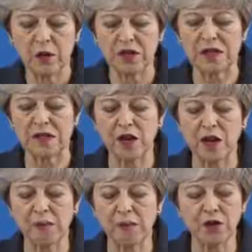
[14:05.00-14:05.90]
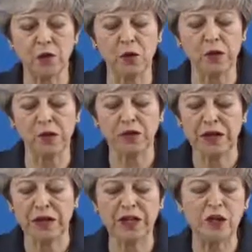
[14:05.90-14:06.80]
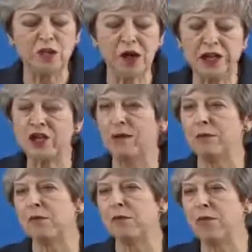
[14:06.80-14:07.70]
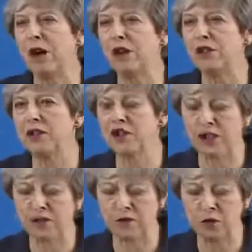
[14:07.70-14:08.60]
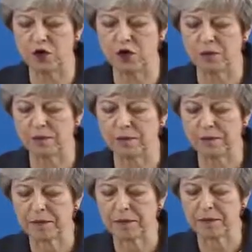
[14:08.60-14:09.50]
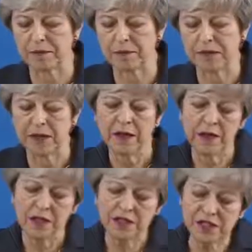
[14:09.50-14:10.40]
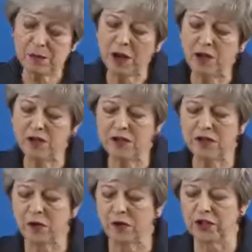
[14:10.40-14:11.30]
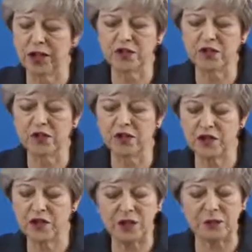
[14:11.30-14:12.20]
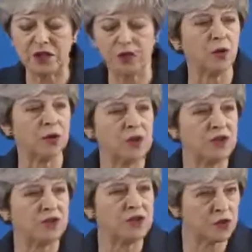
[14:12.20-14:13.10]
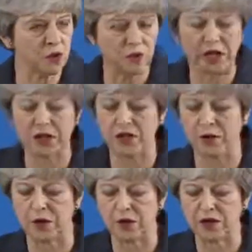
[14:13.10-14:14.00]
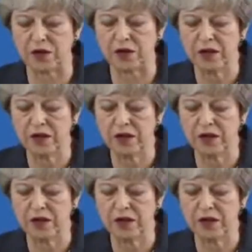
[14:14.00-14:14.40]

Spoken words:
was an example for the world in uniting people behind a shared future. And as the parties in Northern Ireland continue in talks to restore that devolution,